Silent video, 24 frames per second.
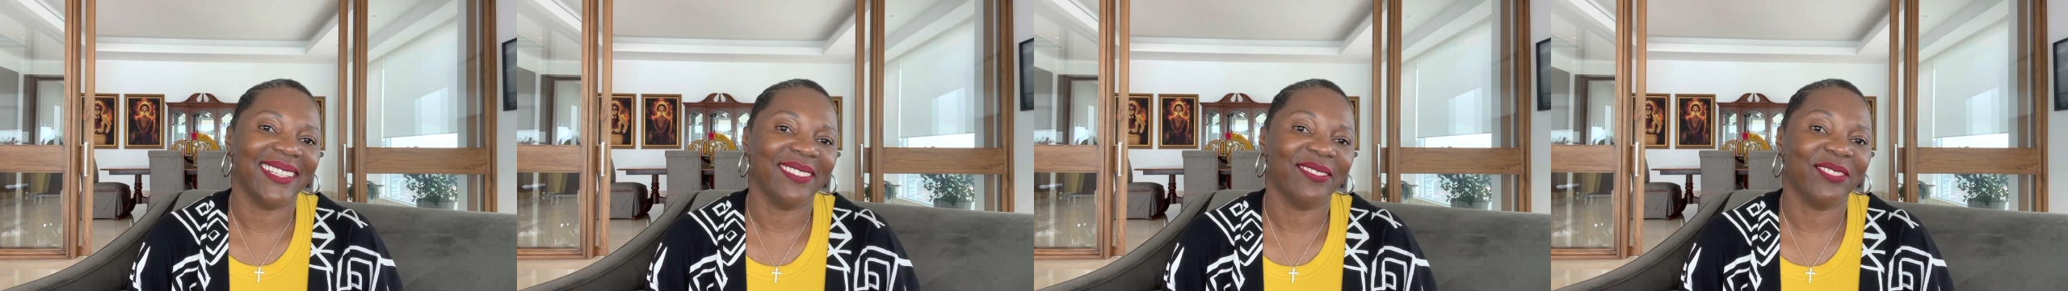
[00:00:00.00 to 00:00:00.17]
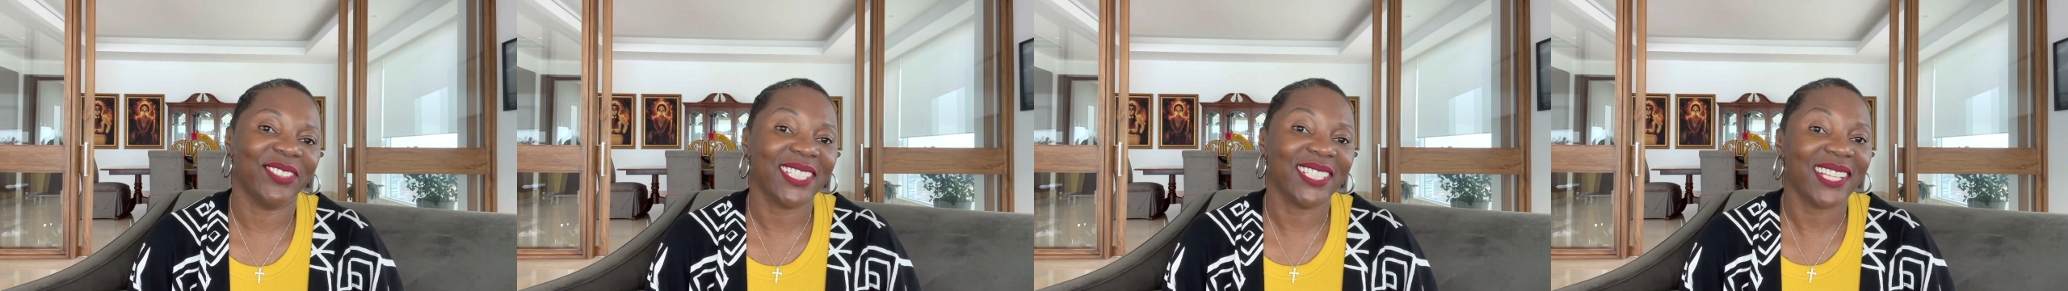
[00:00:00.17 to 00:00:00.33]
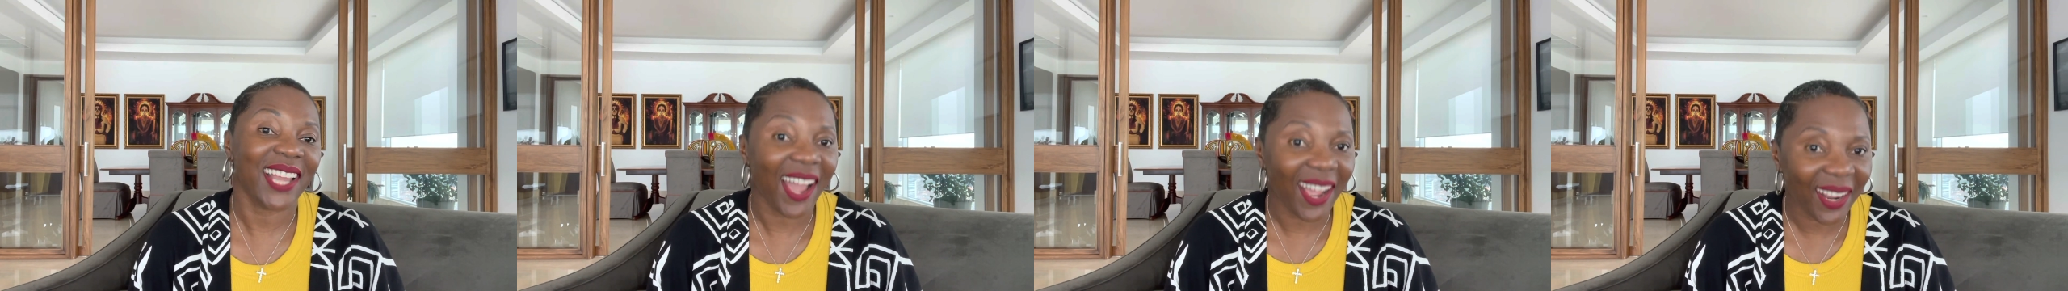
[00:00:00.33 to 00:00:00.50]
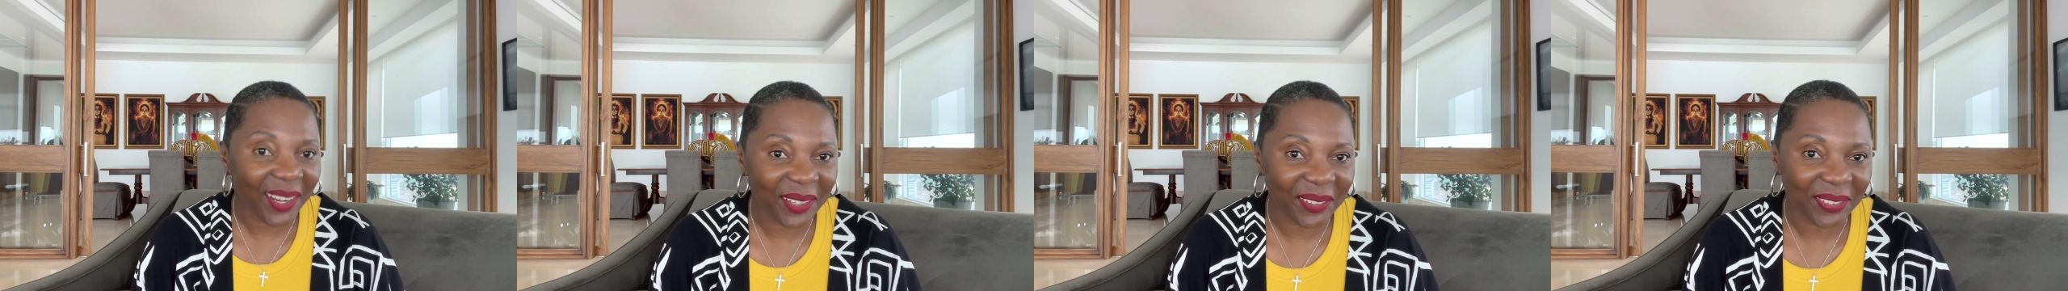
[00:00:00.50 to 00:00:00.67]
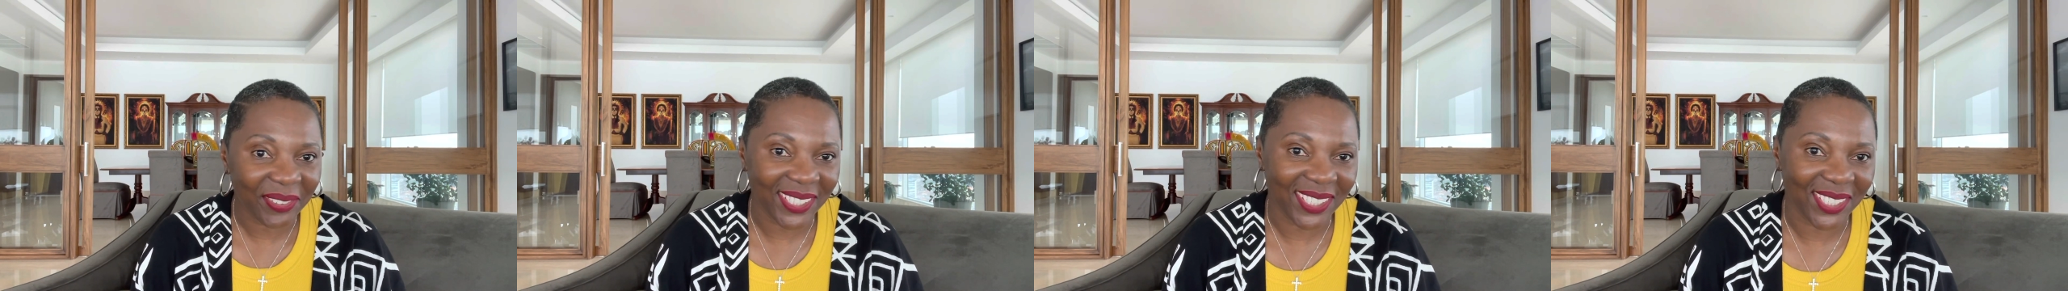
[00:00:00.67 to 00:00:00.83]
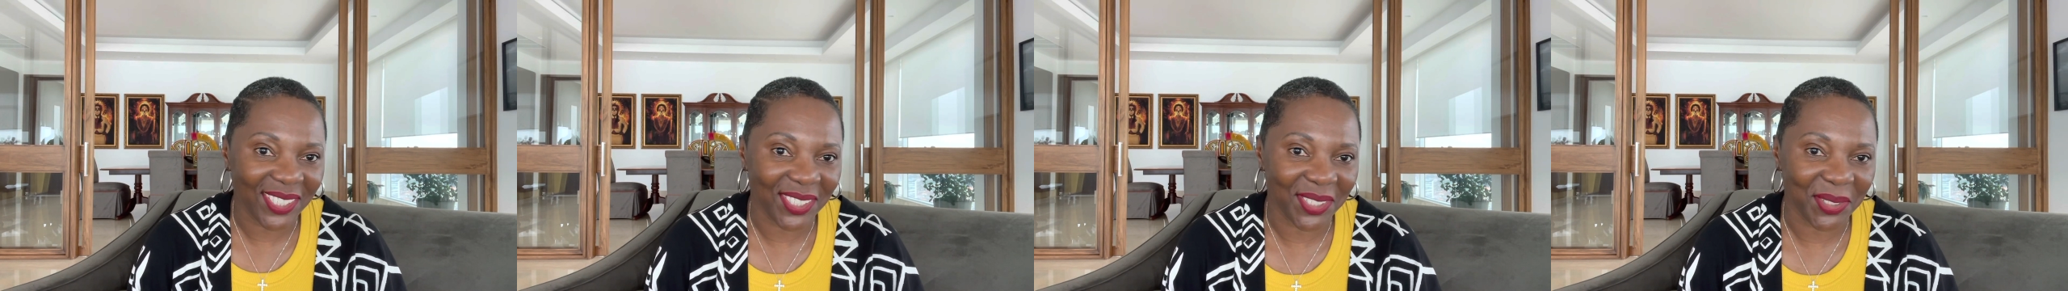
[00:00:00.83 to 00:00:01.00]

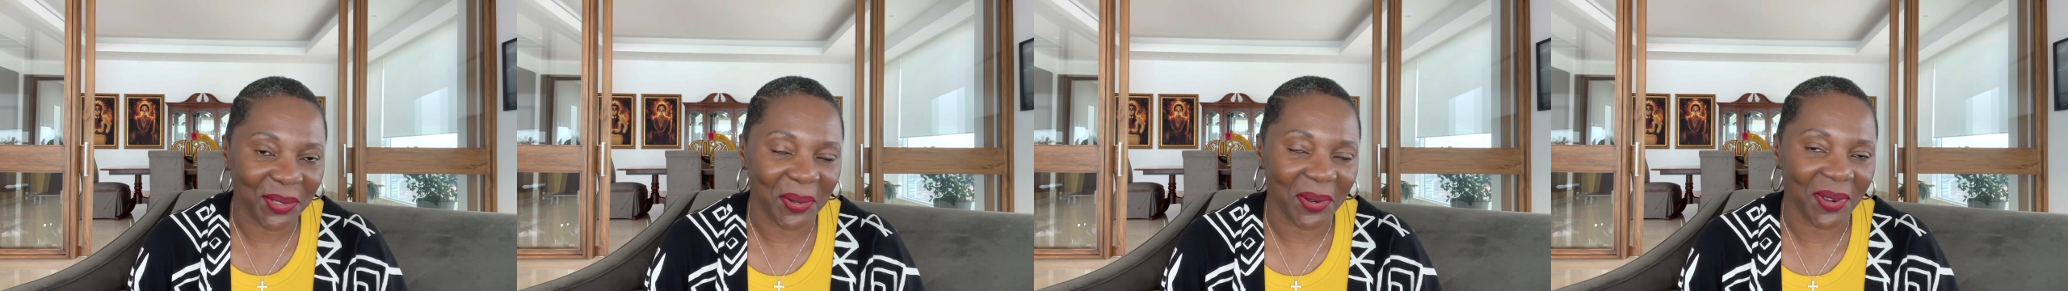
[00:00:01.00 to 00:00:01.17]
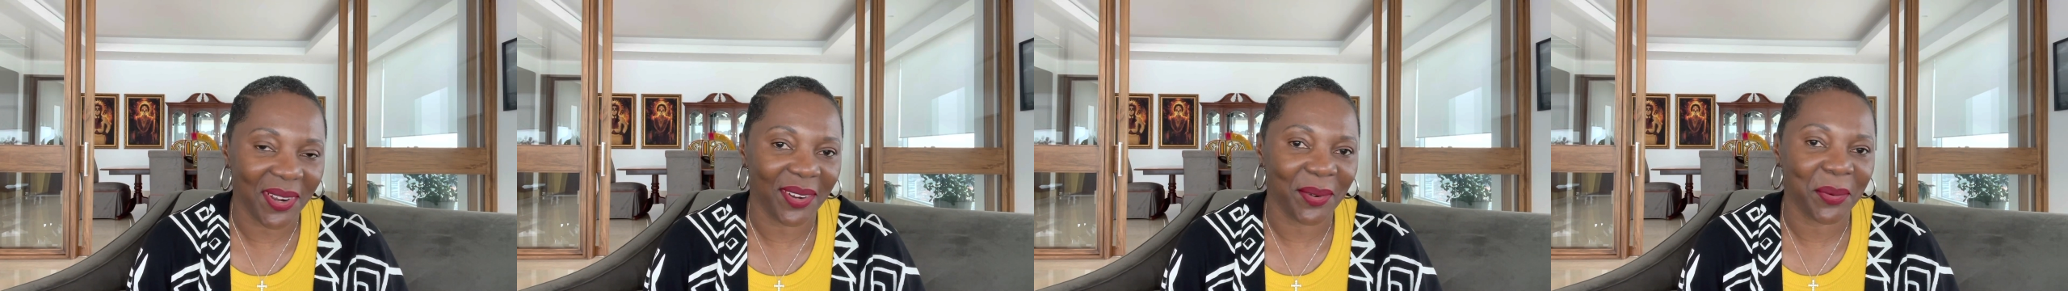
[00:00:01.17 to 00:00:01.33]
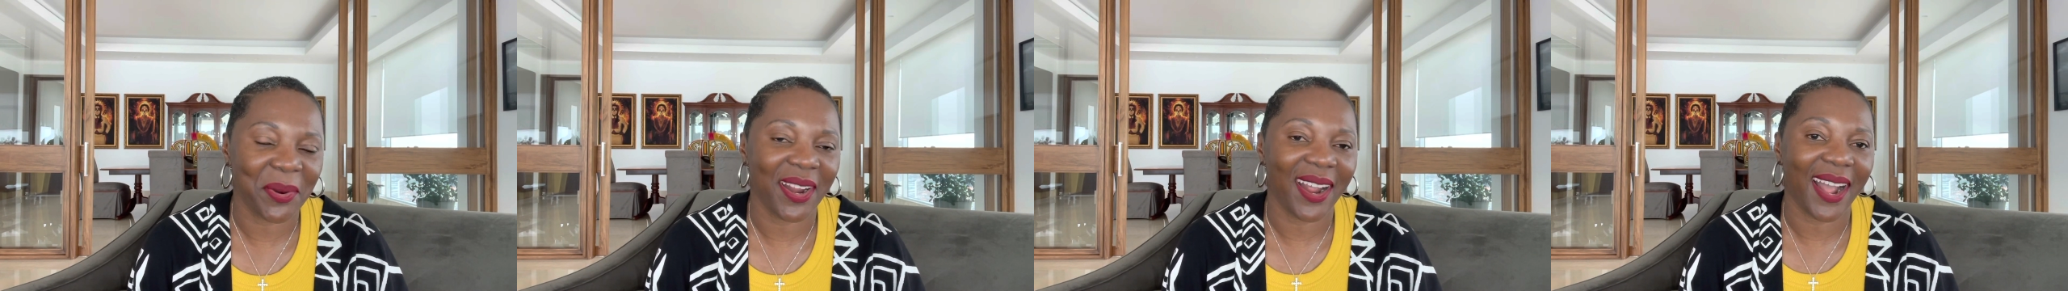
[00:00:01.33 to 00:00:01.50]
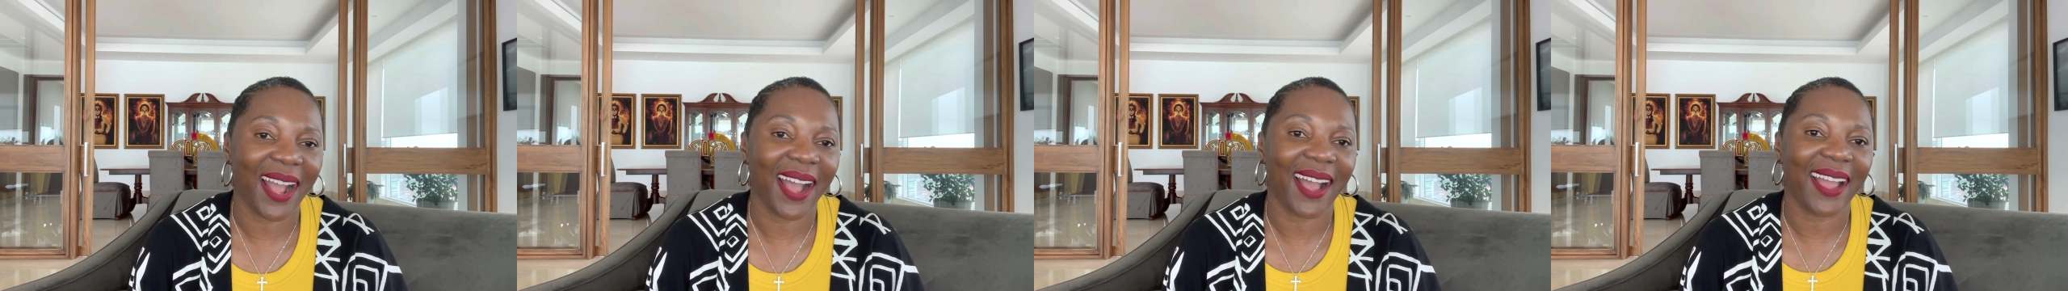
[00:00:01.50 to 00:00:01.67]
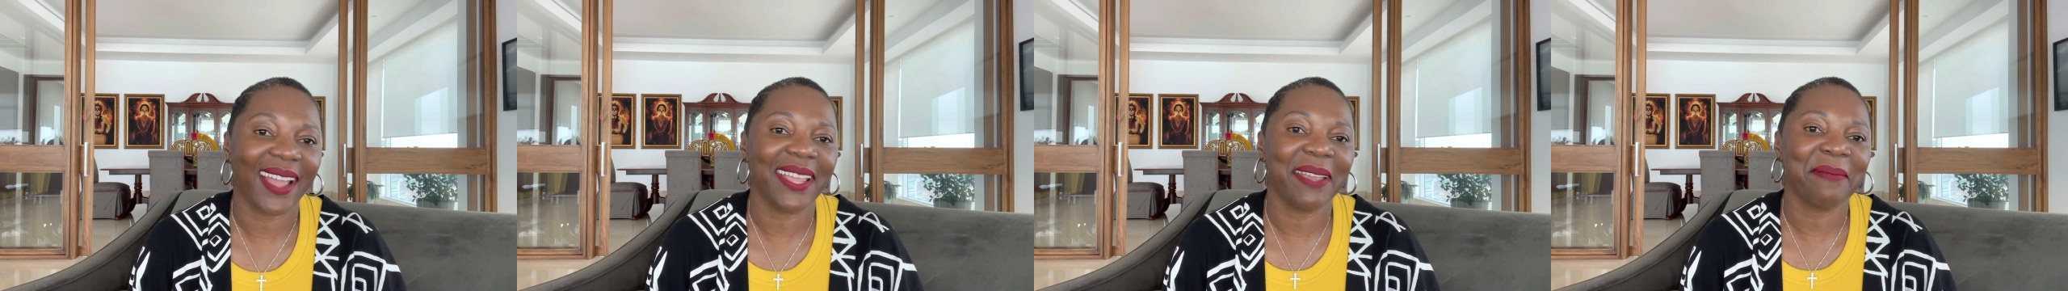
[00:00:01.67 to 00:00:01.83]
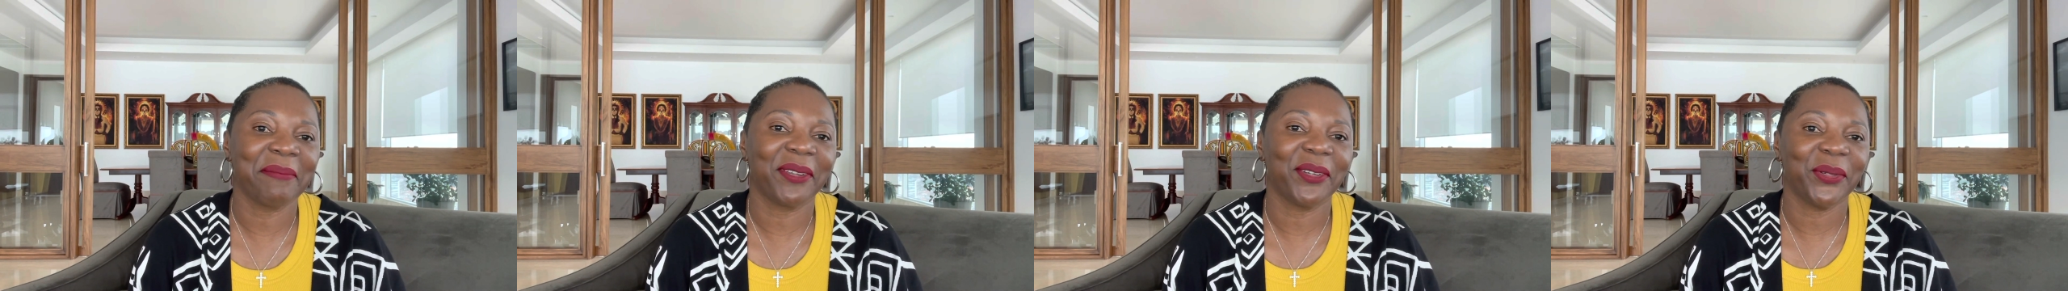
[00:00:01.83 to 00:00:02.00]
photography store where I
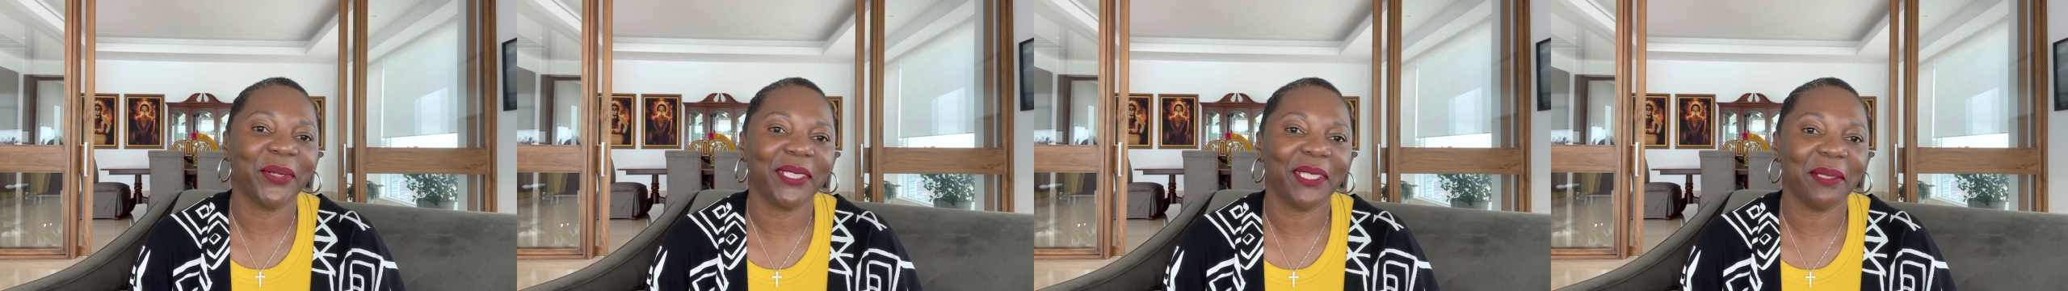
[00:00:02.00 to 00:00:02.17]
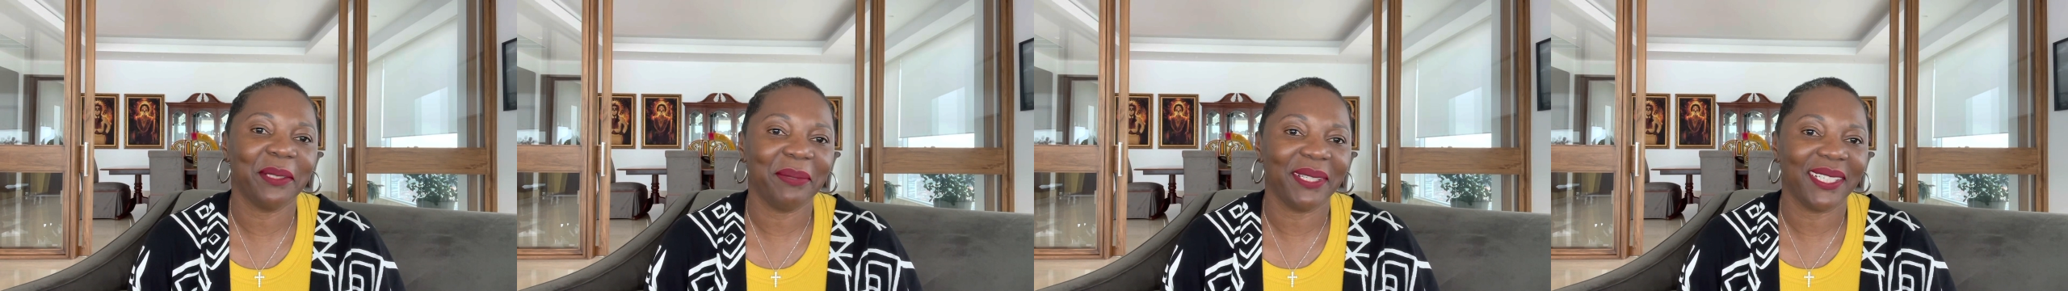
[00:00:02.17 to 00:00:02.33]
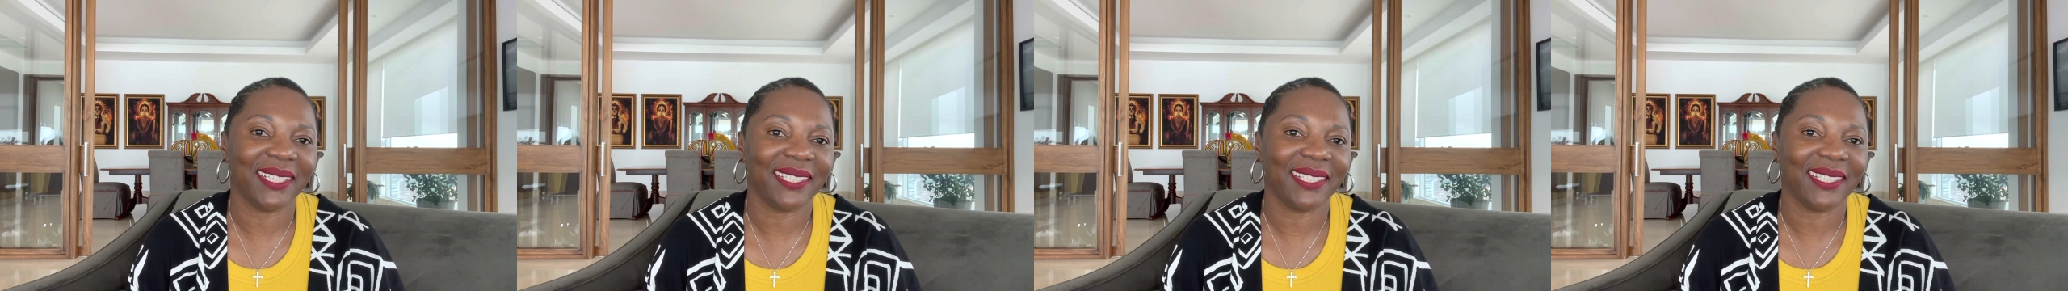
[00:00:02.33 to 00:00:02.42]
am going to be